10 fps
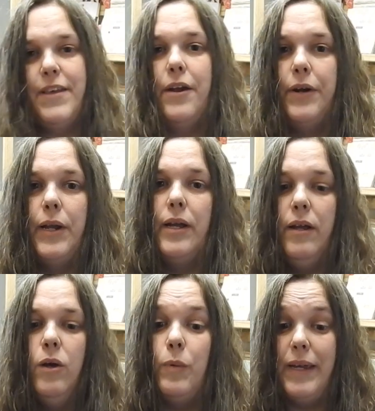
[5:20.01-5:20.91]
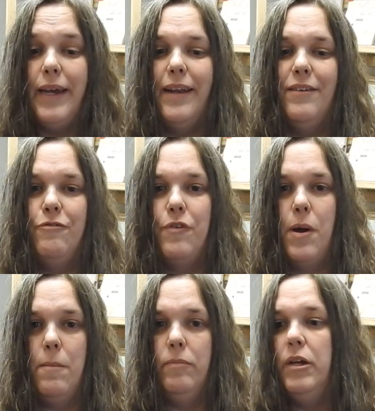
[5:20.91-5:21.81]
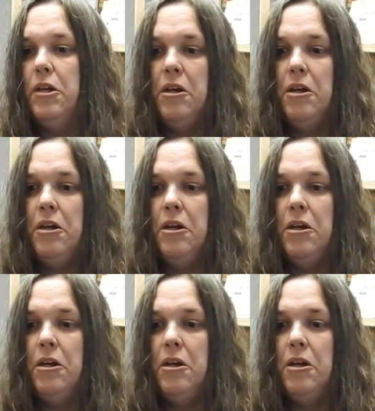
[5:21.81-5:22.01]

Saturday weekend from